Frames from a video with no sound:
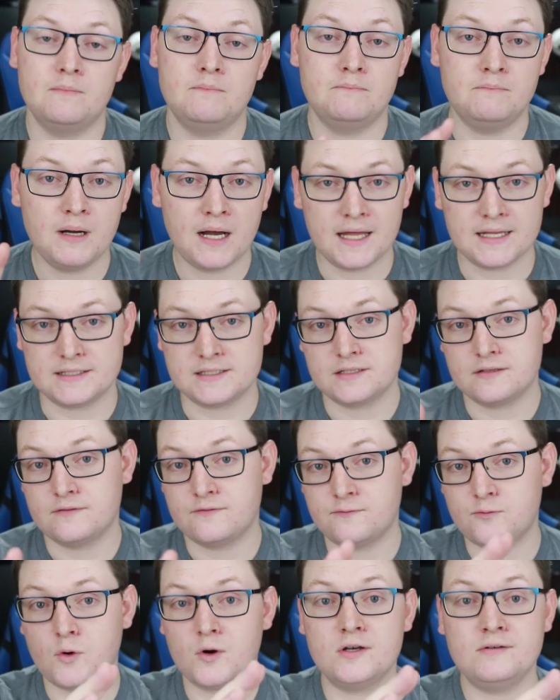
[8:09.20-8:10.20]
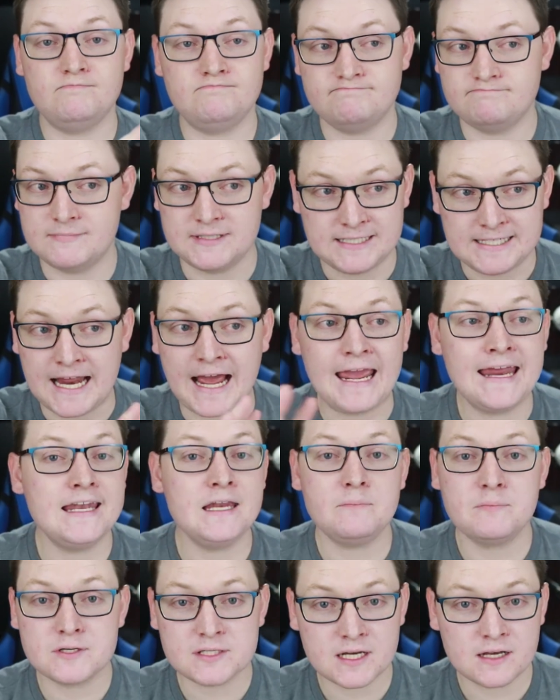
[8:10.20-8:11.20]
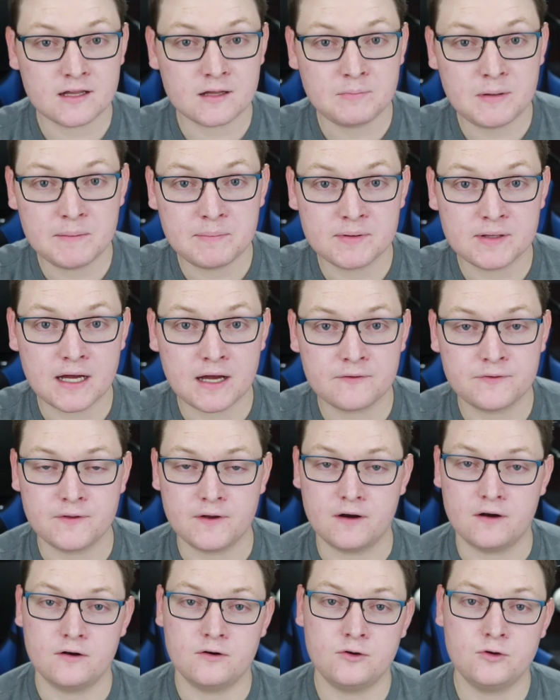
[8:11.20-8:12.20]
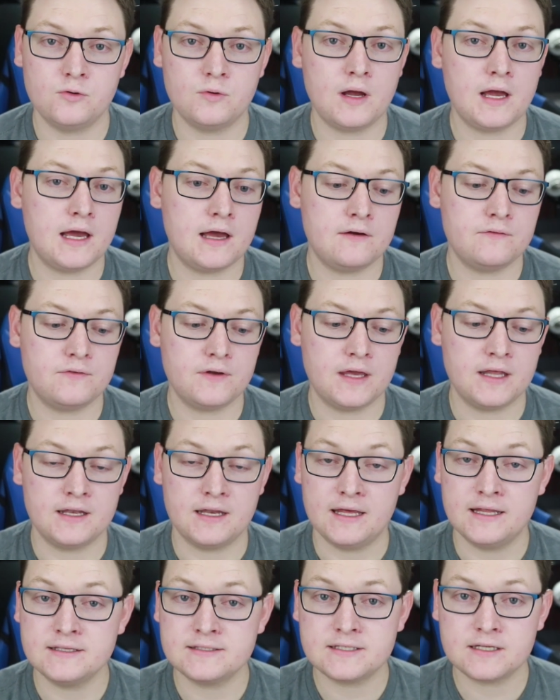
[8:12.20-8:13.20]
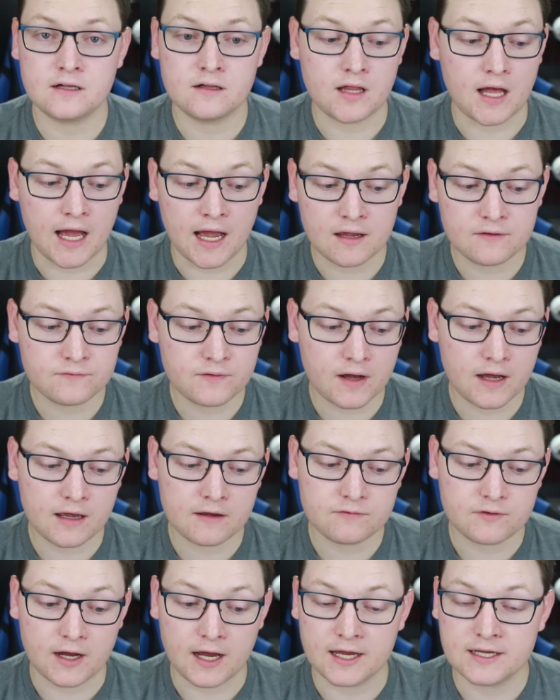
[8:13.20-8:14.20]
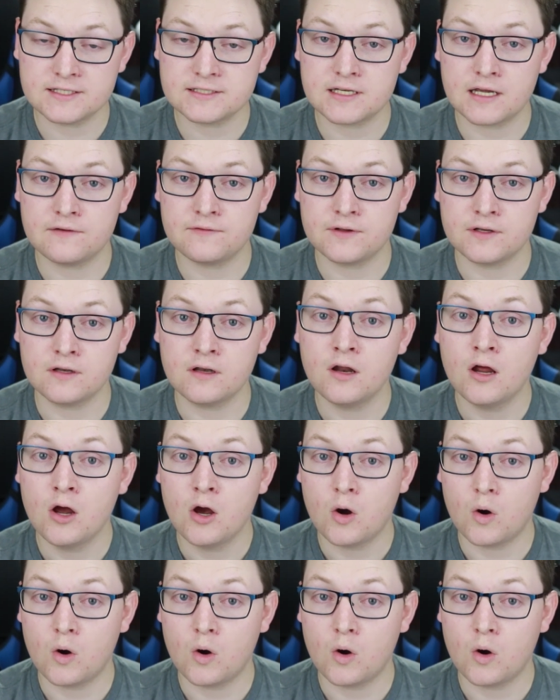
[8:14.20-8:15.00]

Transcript: But for 90% of the people out there who have an Intel i5, i7,